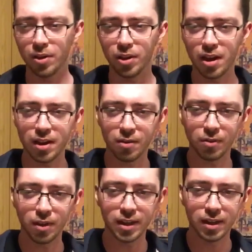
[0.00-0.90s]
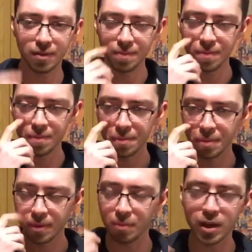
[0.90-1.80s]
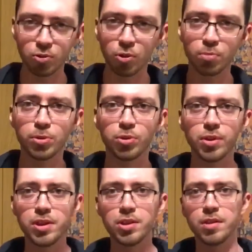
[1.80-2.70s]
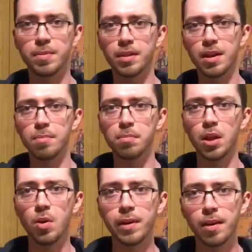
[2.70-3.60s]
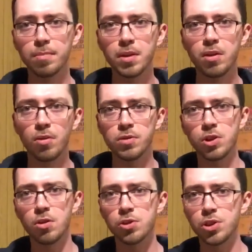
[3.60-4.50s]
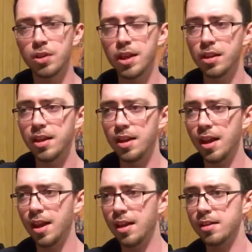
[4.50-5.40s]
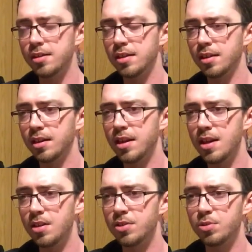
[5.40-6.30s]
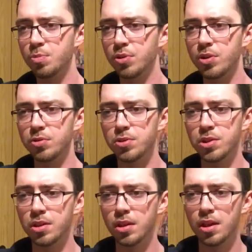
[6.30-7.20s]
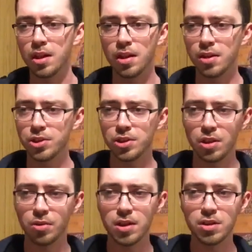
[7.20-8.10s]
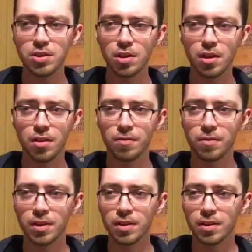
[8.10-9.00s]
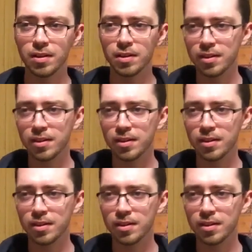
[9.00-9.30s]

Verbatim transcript: their kind of like microbreweries have been kind of blowing up in Nova Scotia lately, and uh, Keith's produced a series of, uh,